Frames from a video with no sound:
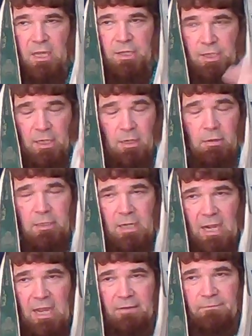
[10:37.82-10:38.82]
You are
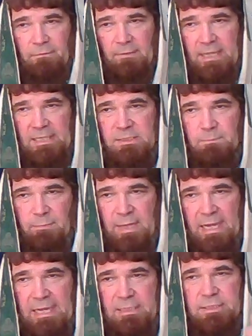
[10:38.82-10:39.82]
not flesh
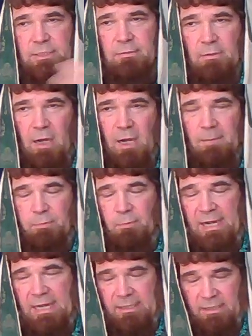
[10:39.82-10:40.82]
beings, you
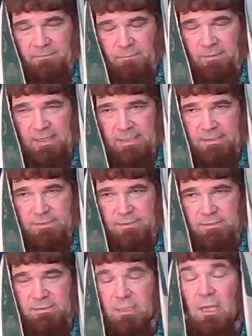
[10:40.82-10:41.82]
operating the flesh,
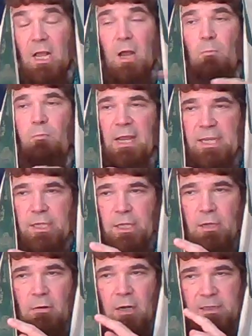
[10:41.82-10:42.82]
but
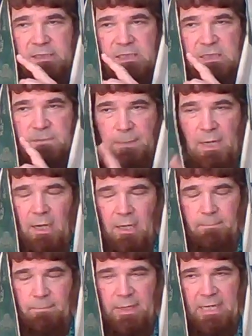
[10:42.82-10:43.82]
you are
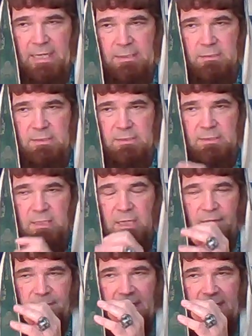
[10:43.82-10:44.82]
spirit beings
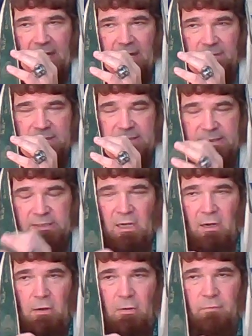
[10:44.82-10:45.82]
that have a
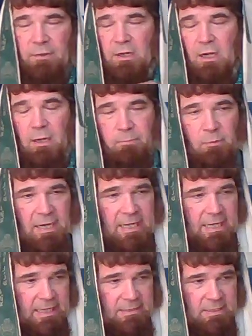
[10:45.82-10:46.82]
soul that
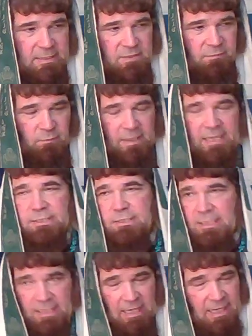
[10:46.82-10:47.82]
operate in this flesh
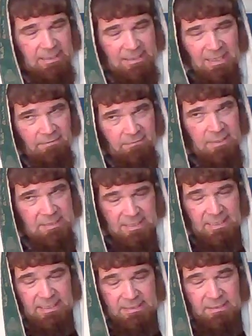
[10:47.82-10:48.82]
that God never
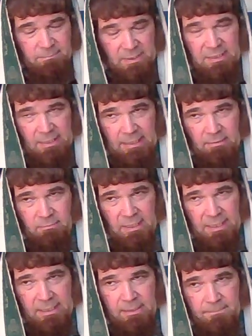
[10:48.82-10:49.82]
intended to be that way.